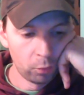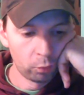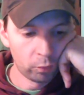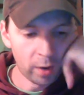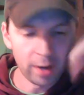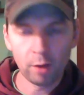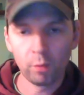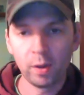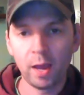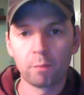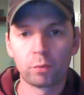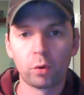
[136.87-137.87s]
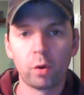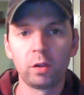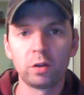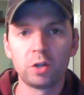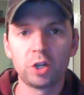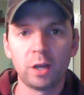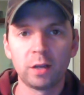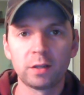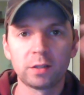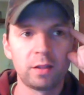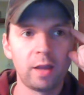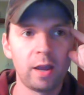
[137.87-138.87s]
Right now we got broiler
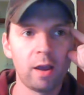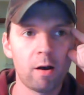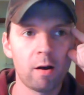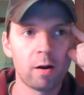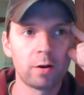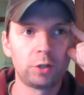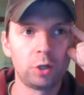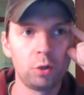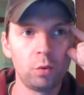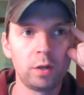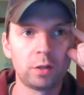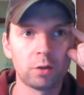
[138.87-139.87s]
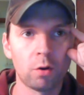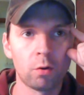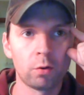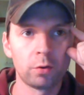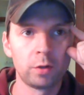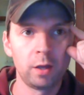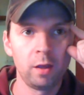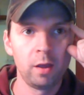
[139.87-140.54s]
chicks. They are 2 weeks old.